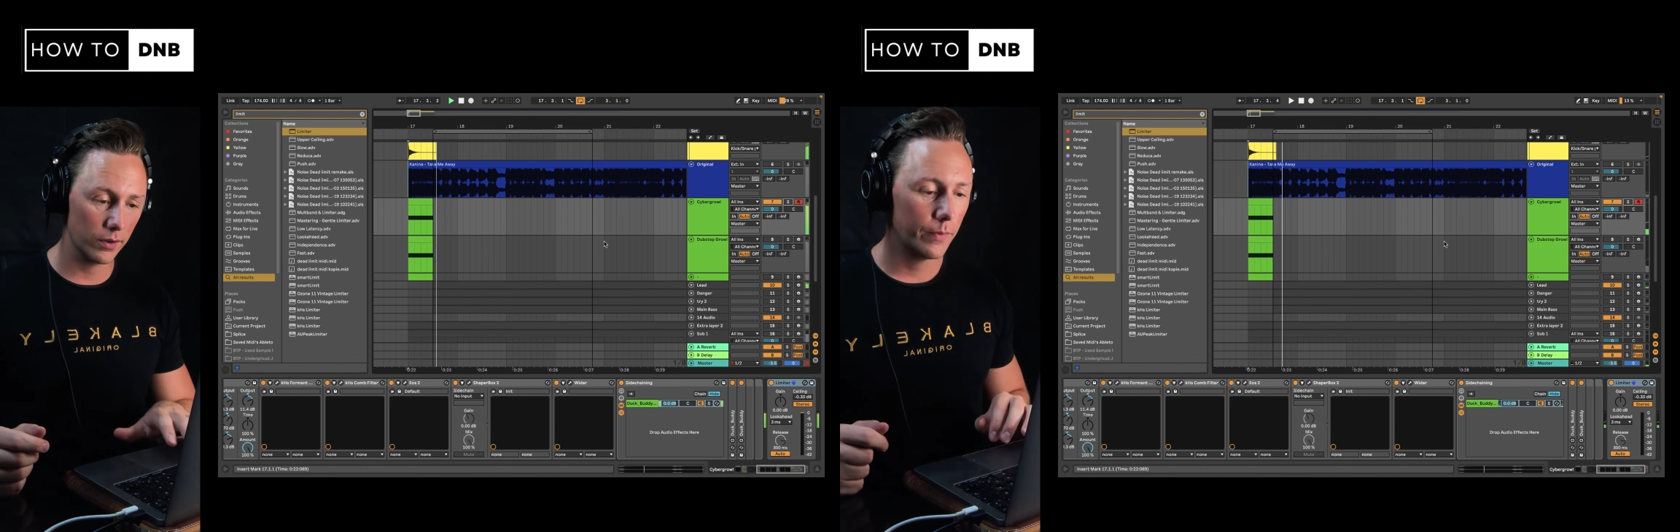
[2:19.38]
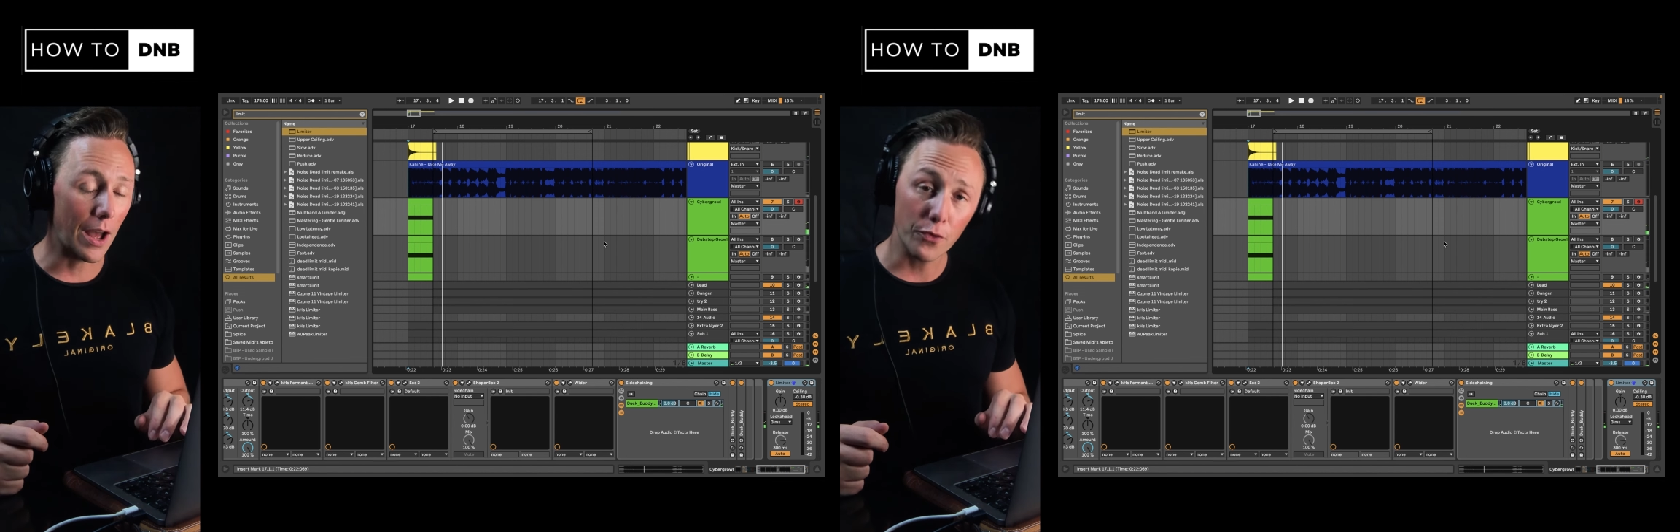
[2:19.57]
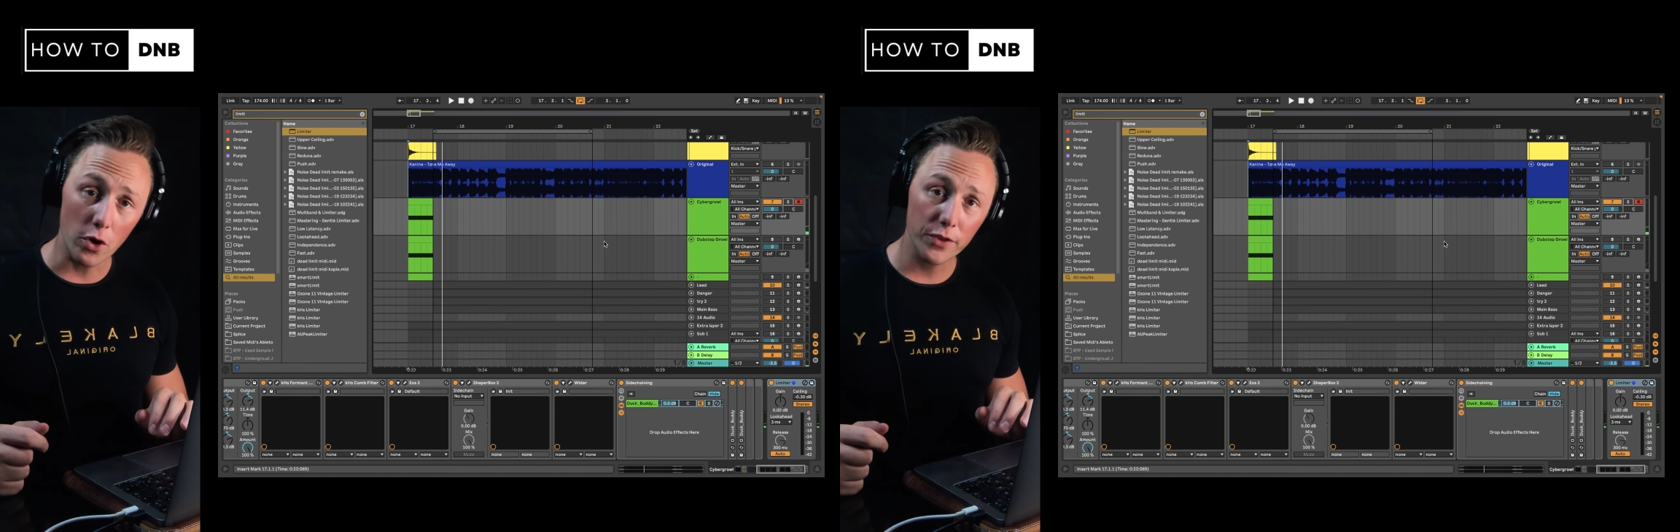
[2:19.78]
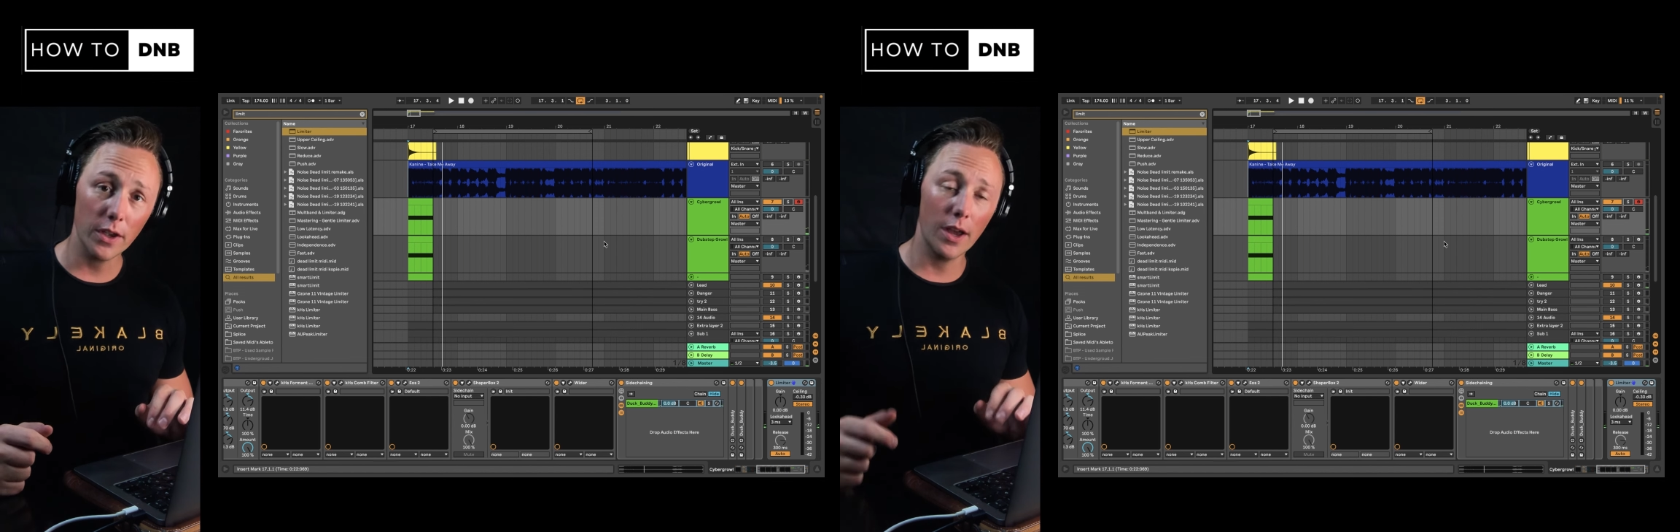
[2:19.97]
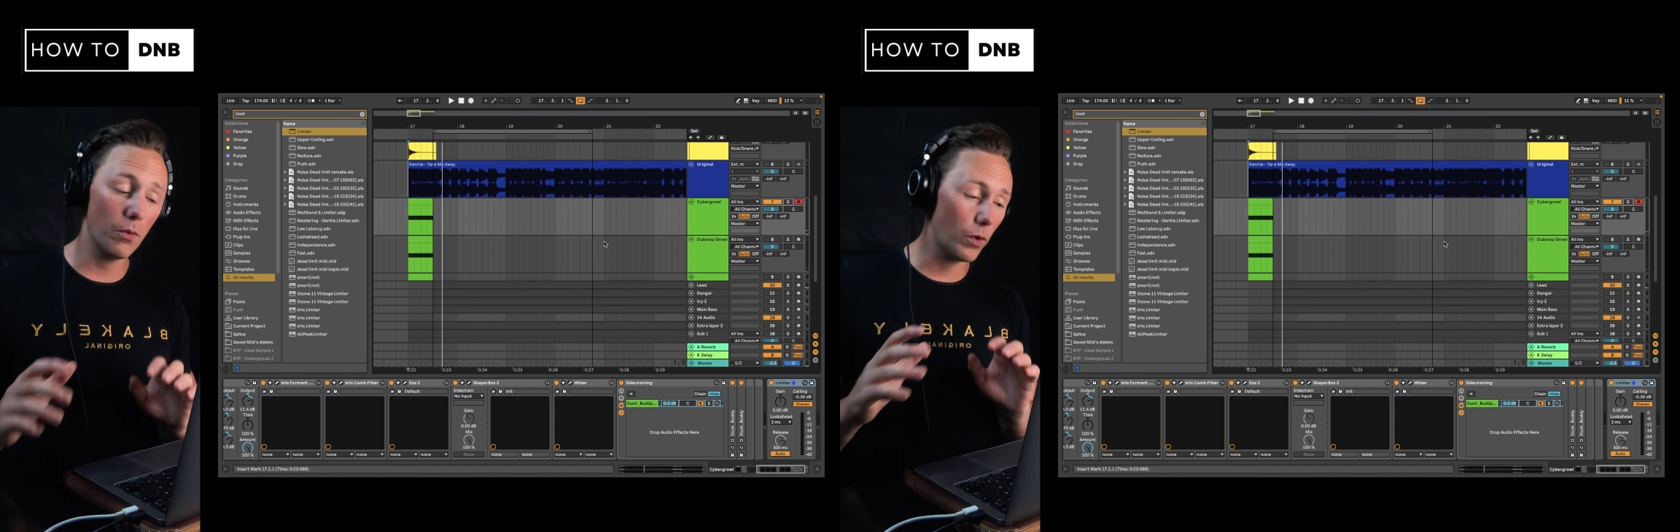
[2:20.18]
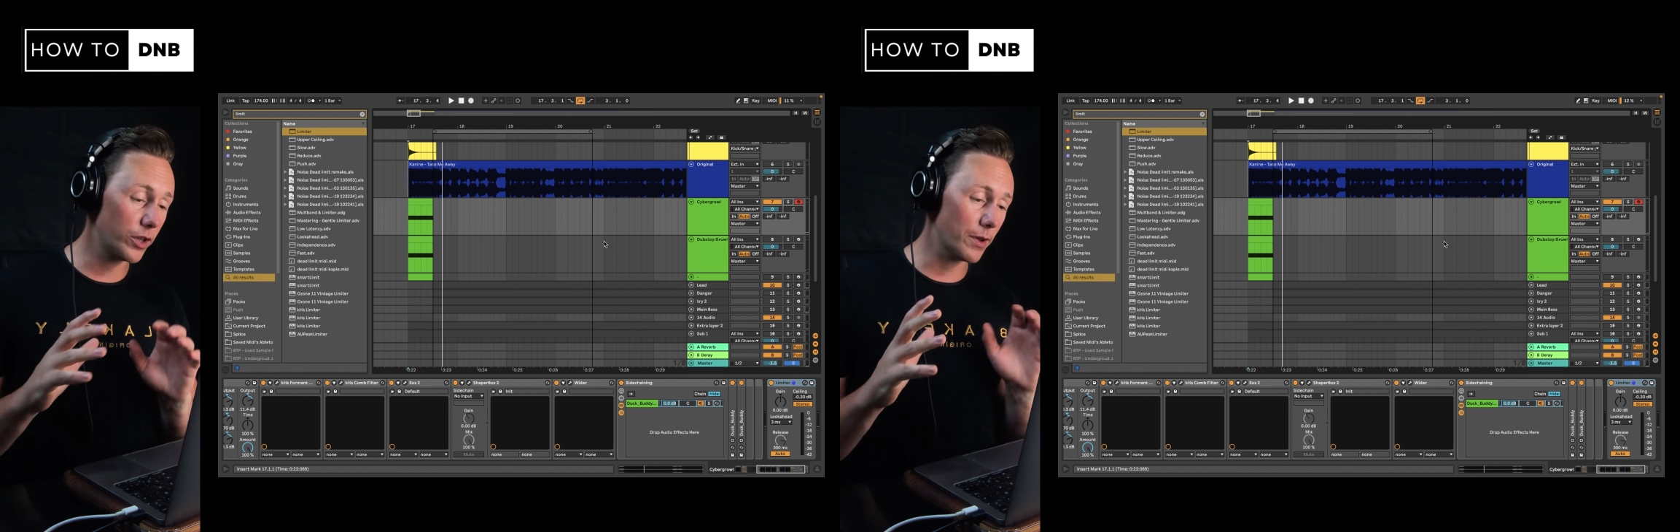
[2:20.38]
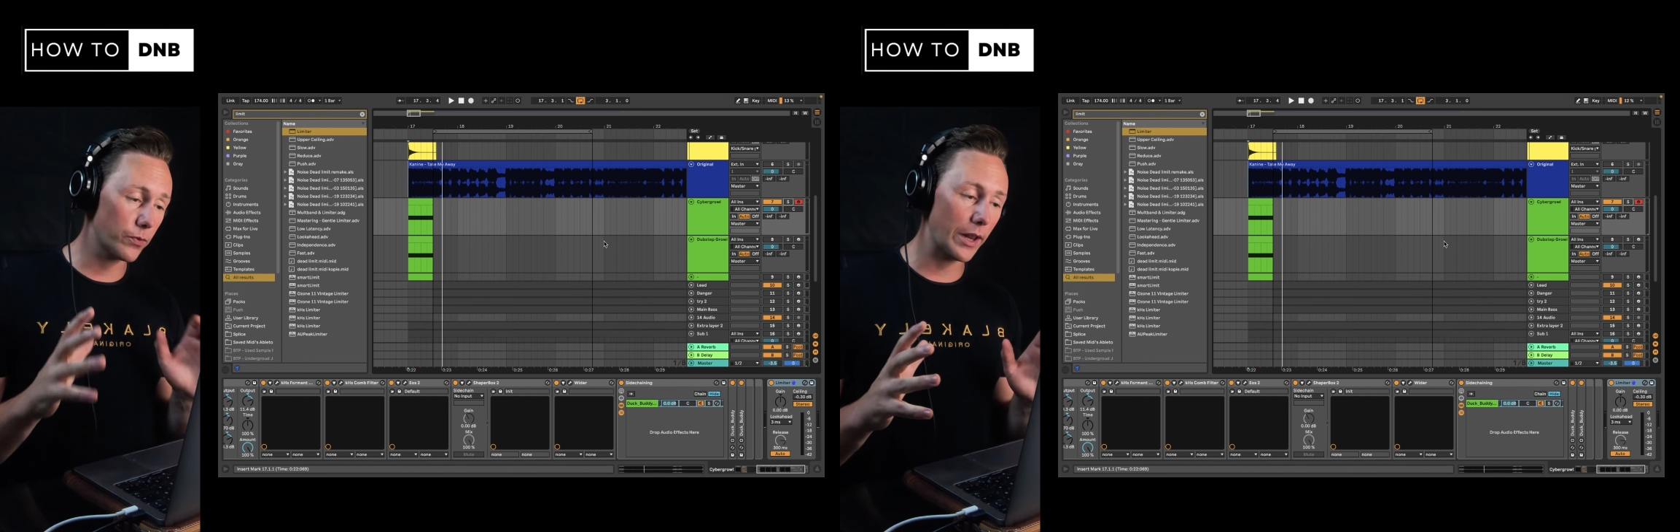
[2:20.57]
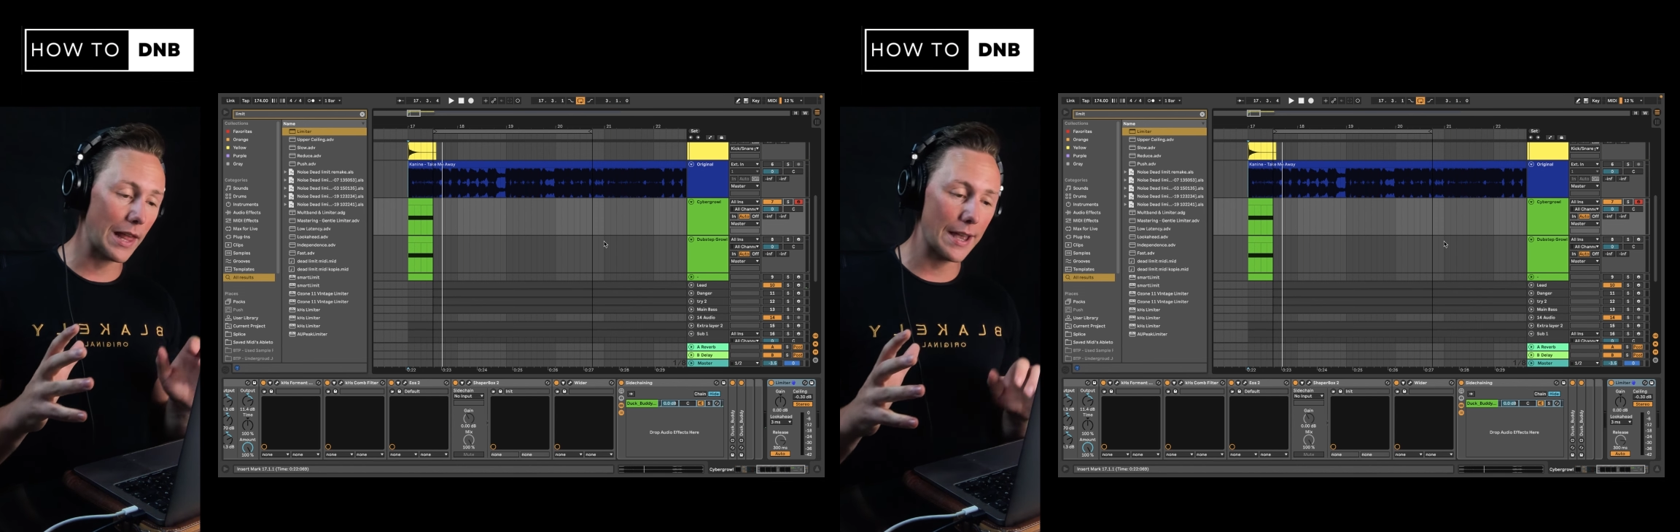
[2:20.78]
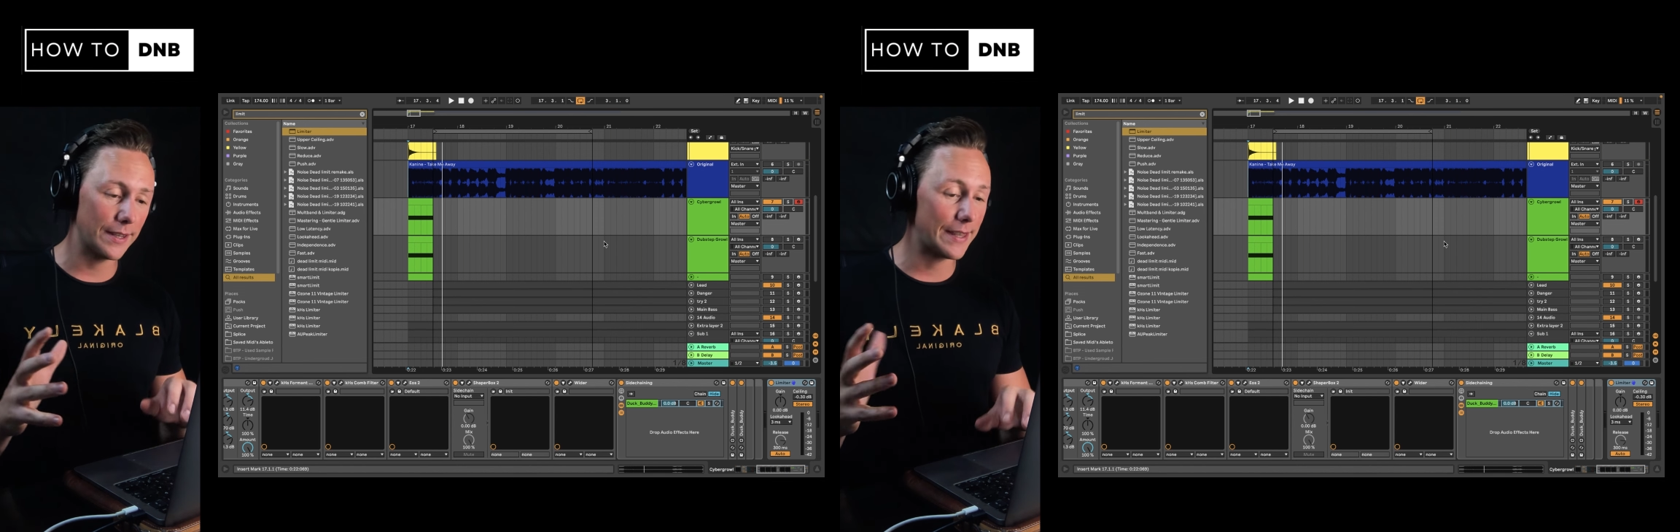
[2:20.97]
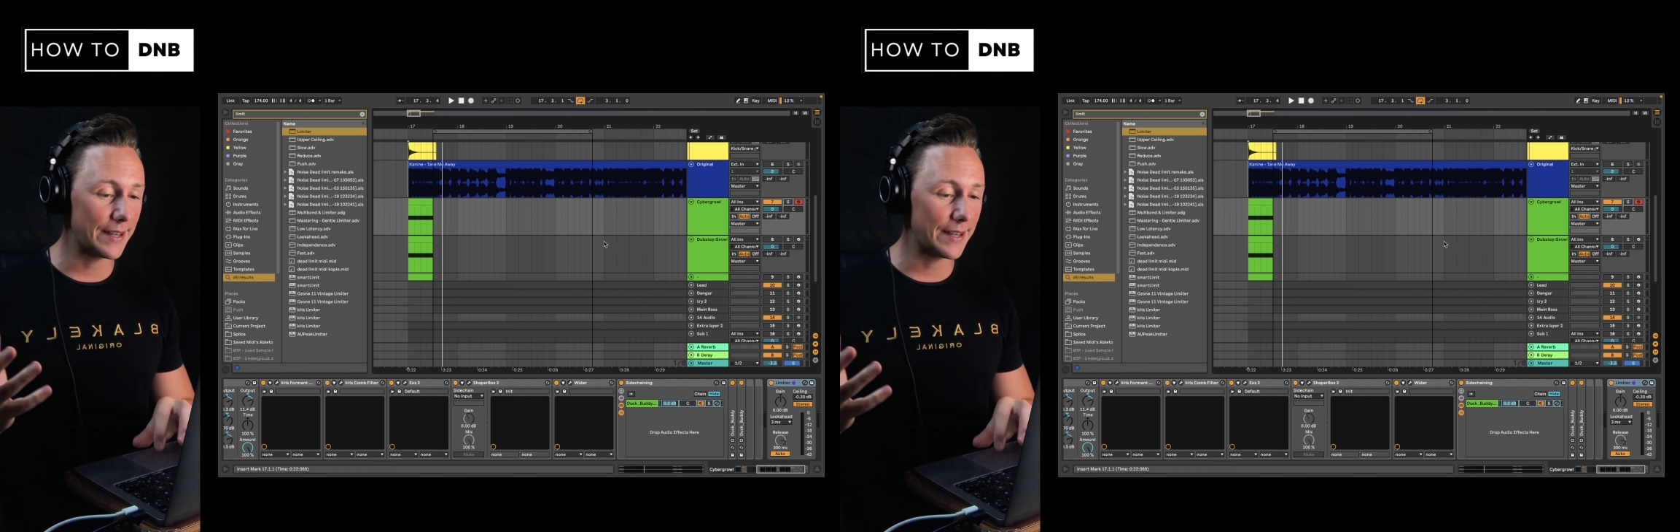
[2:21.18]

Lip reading: Now, of course, what you must realize is